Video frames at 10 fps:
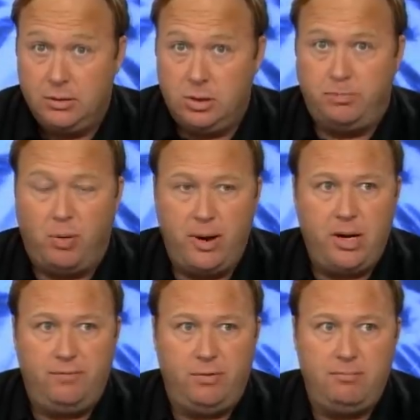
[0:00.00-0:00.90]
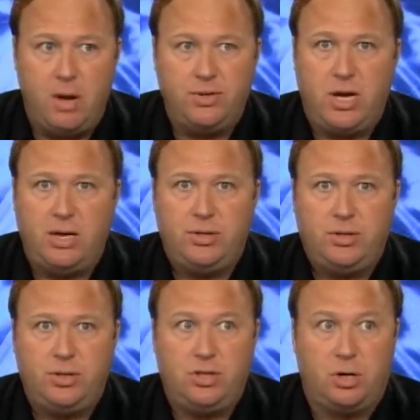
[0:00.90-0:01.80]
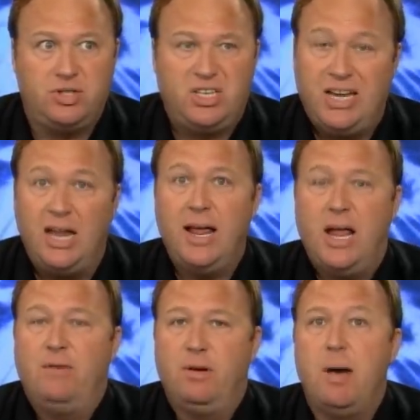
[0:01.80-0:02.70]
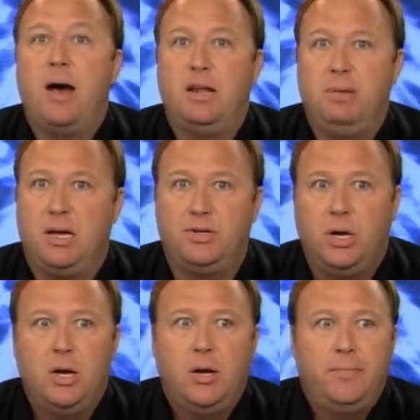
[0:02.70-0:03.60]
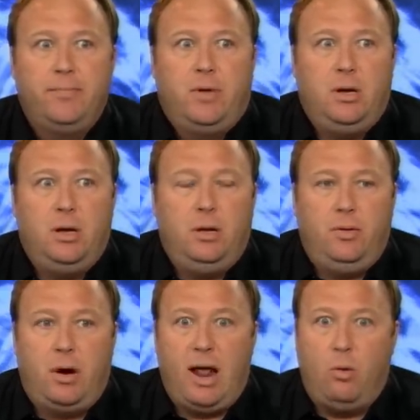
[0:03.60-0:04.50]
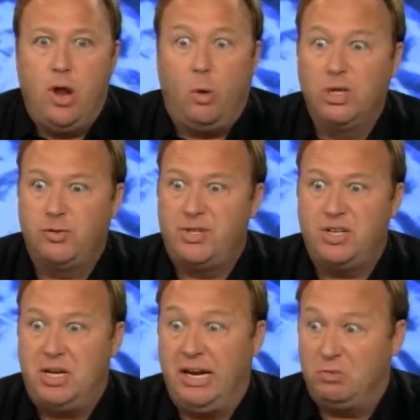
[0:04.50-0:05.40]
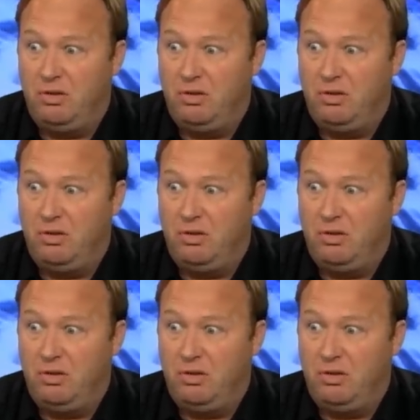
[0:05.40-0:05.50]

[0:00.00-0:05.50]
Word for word: To the point of, in most cases, just starts killing everybody because eh, they're like, well, no one's resisting us.